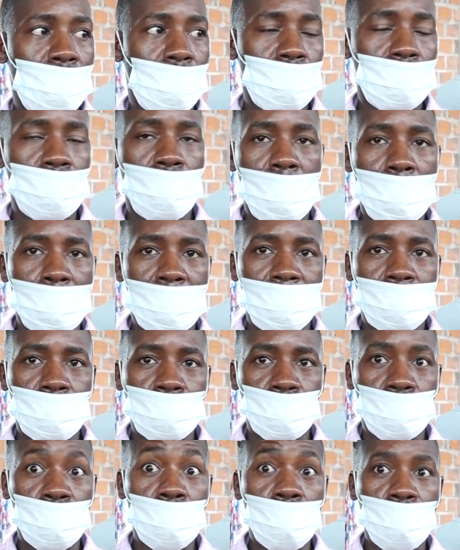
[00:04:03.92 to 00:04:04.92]
all open
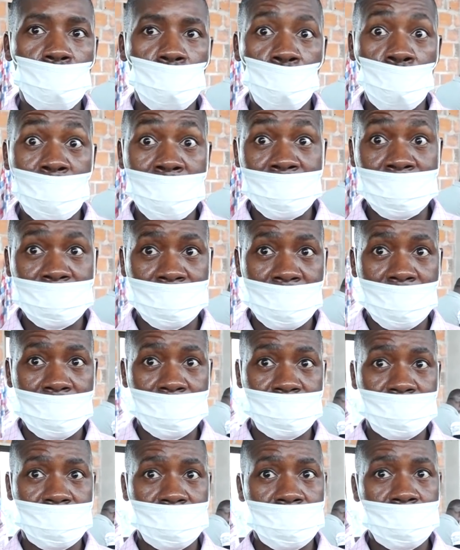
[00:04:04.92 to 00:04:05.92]
to
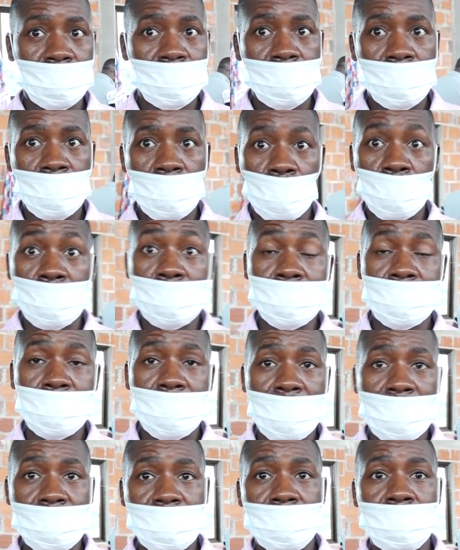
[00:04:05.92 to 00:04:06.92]
WeChat.
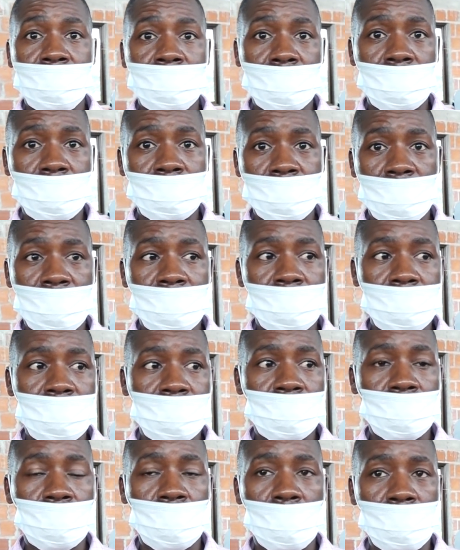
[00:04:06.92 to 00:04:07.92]
WeChat is a
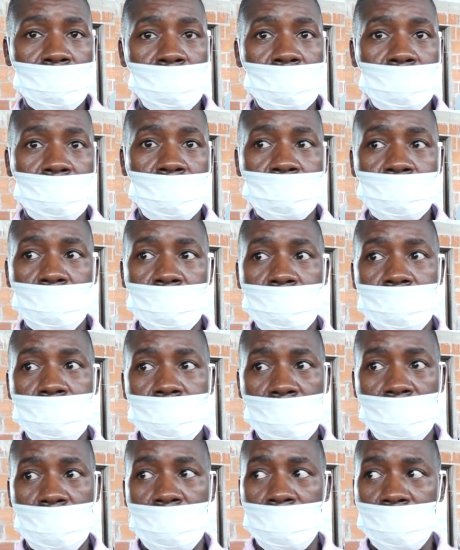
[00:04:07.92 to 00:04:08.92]
Chinese communication
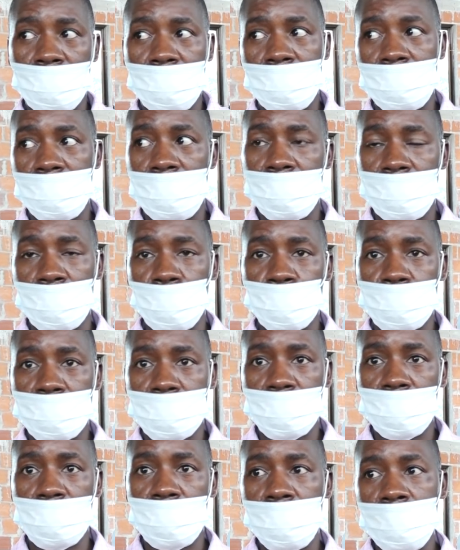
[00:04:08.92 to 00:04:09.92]
channel, I think, like you
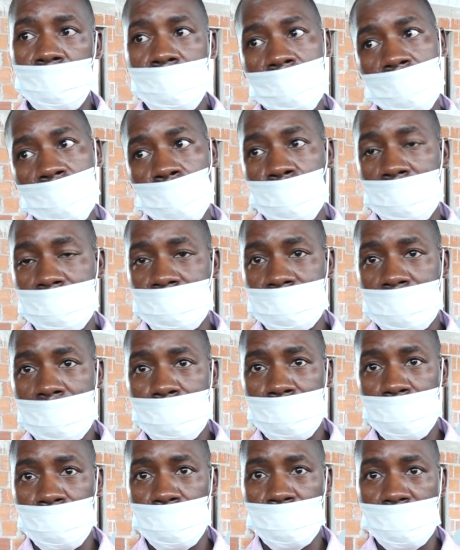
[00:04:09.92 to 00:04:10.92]
see
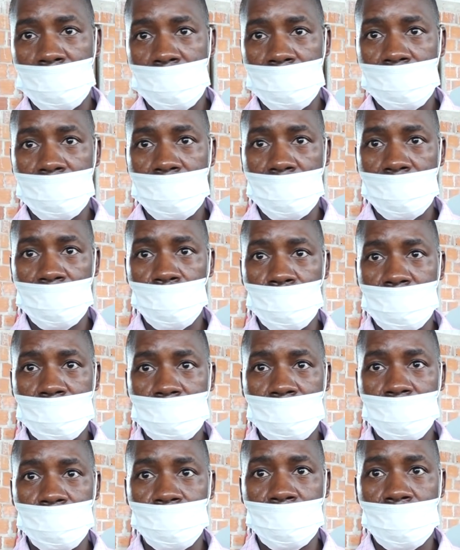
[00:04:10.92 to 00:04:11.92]
WhatsApp in Uganda and
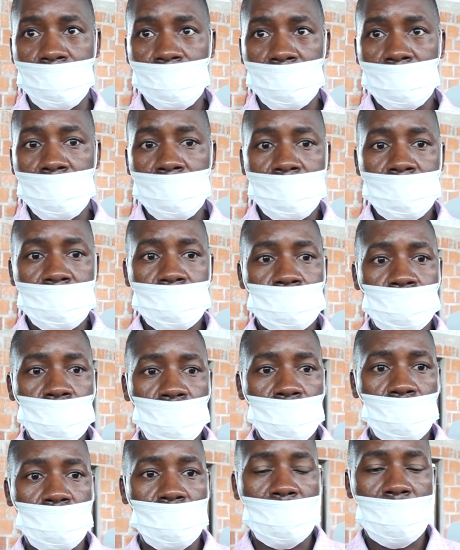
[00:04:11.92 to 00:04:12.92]
whatever.
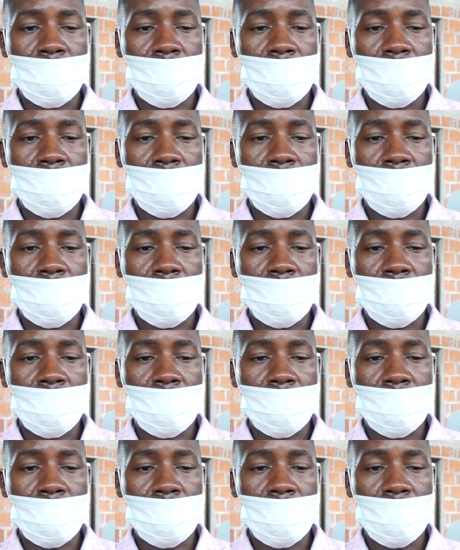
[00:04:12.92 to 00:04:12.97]
So